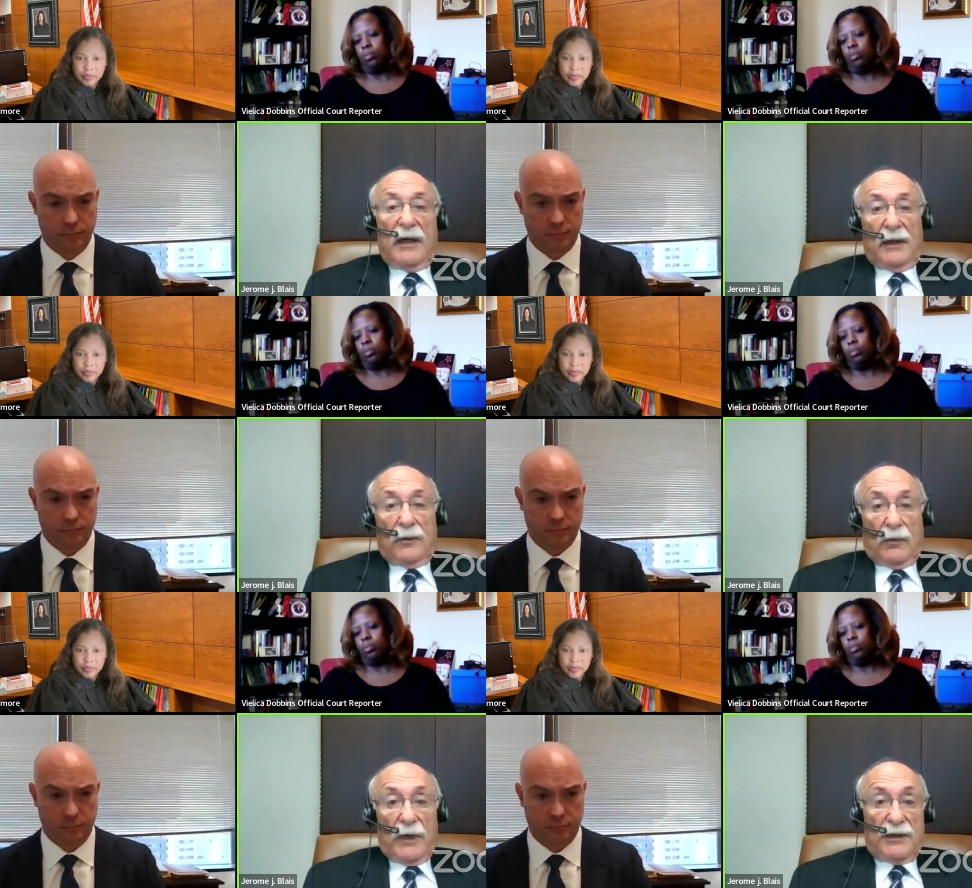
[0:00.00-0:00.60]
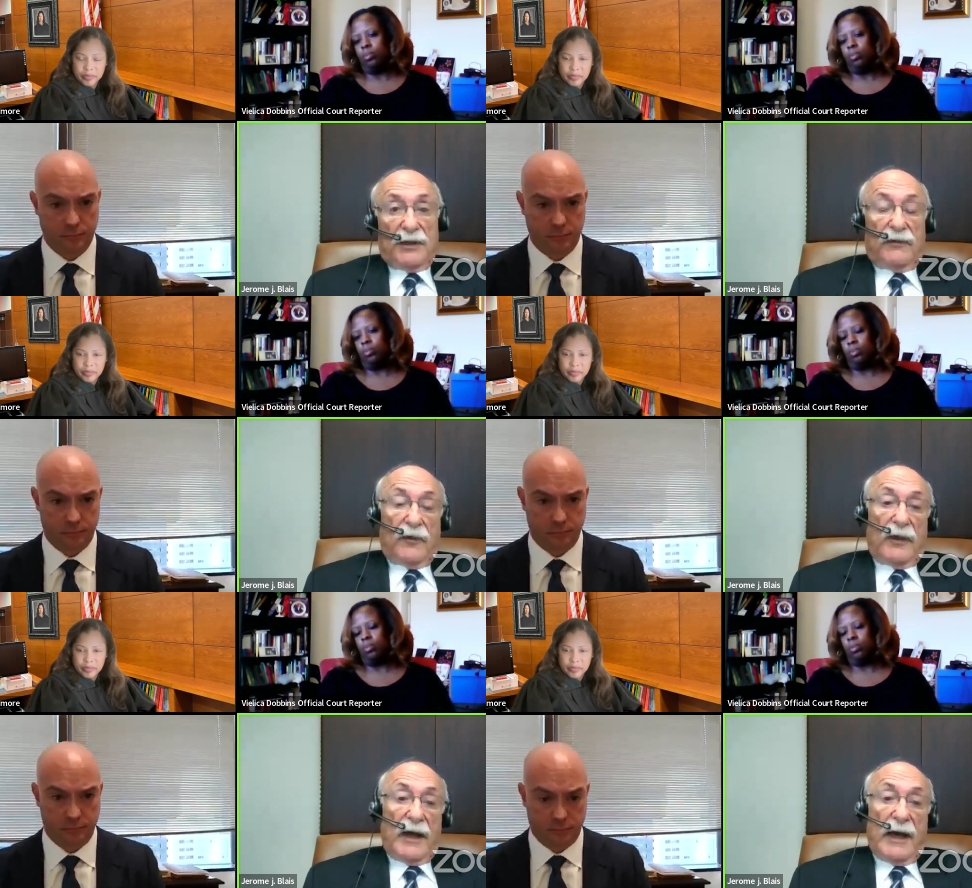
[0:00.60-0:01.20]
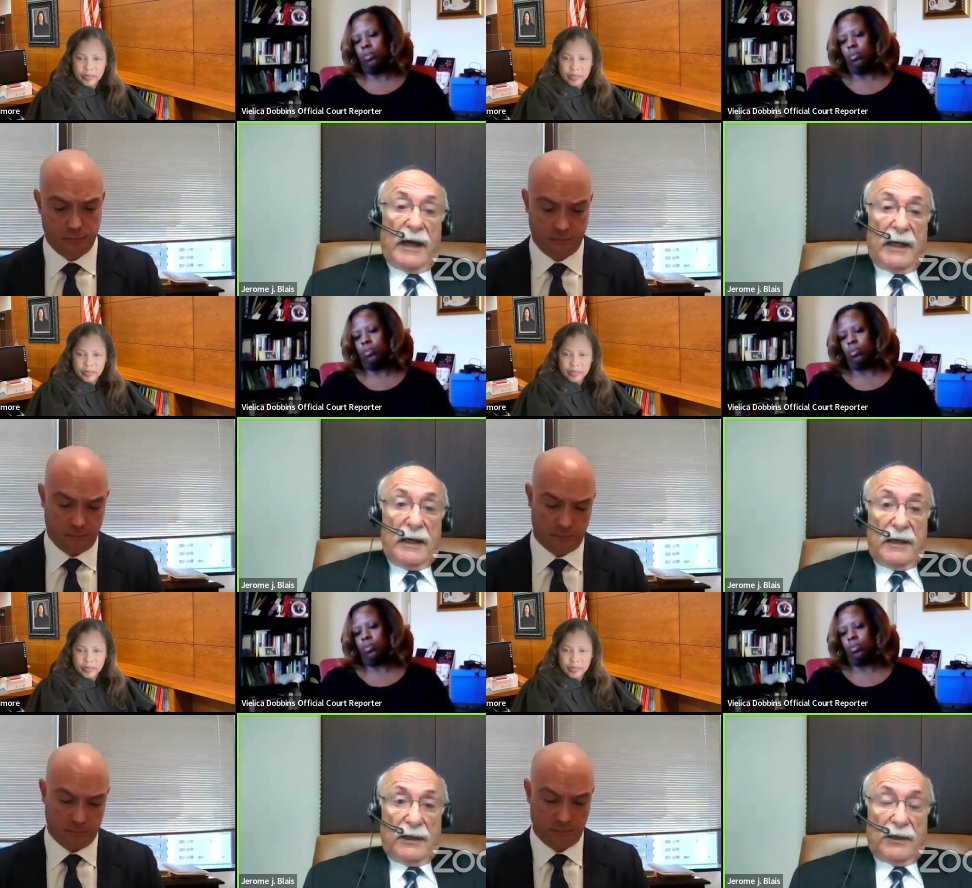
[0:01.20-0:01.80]
Speaker 1: And the reason for that
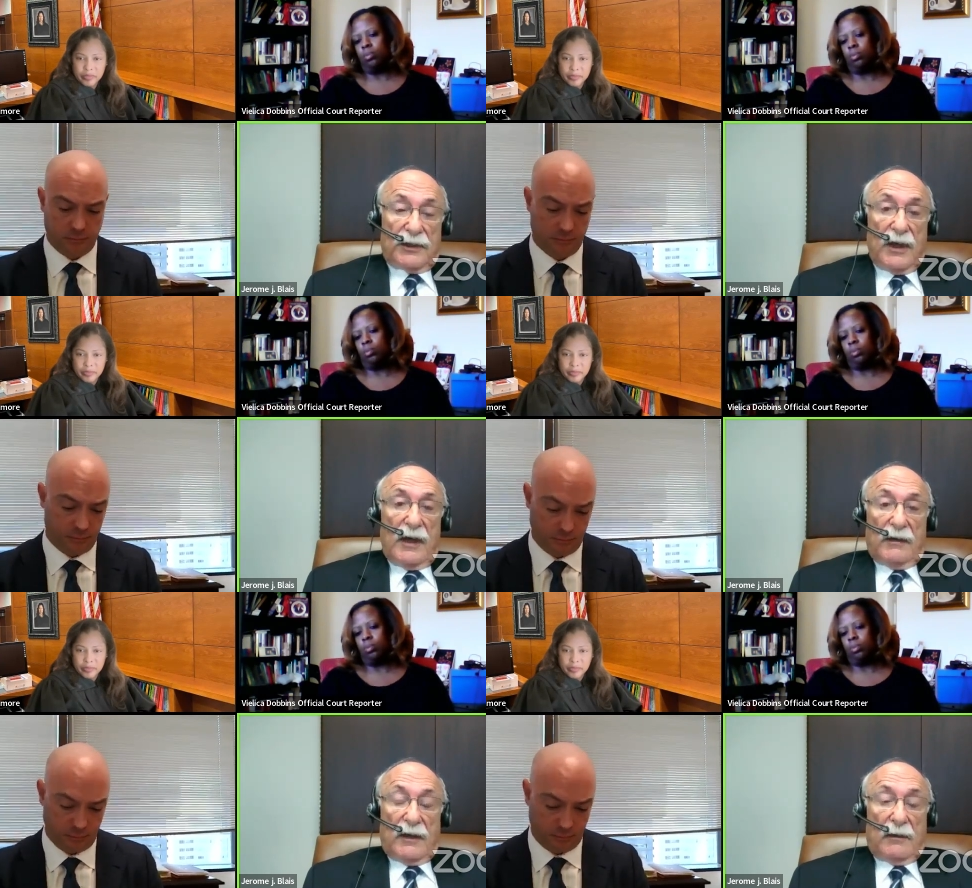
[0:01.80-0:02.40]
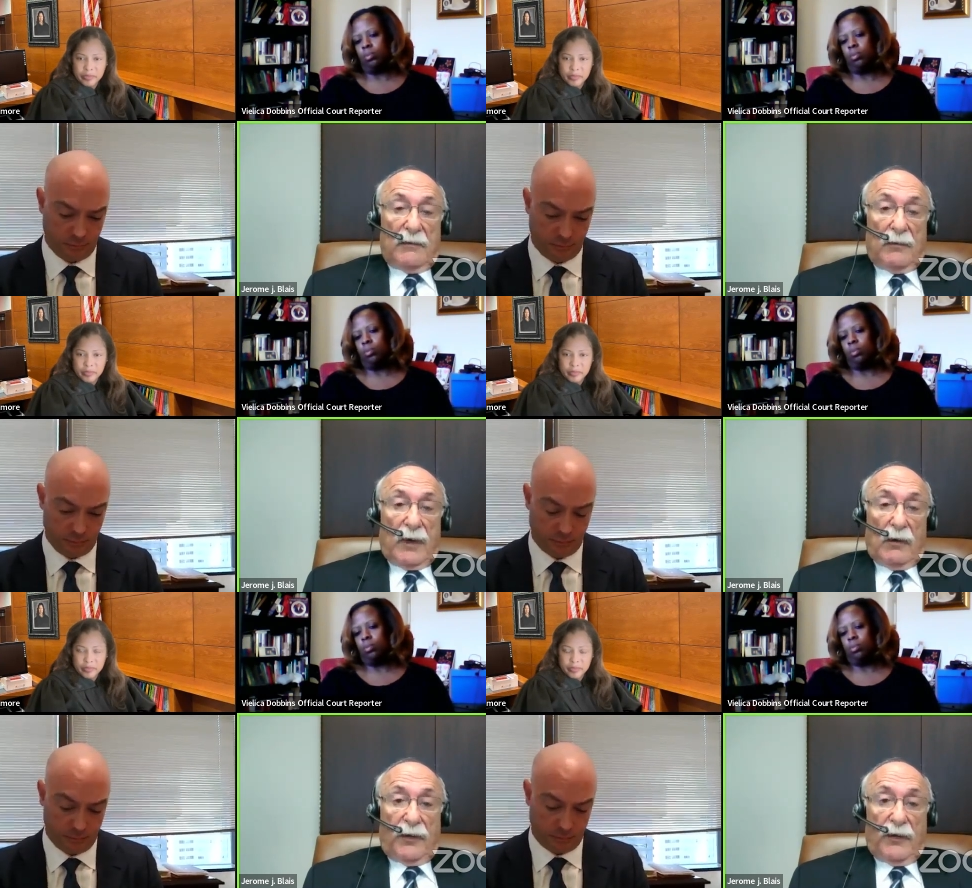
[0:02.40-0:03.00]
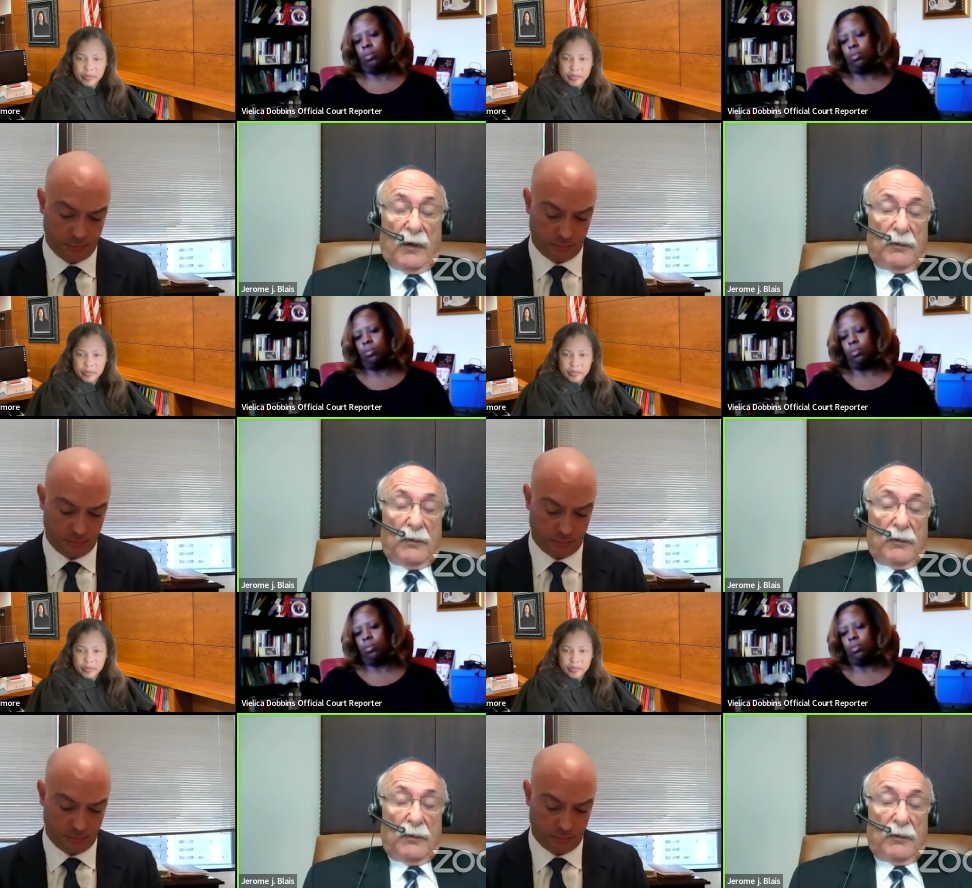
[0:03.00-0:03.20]
is that both of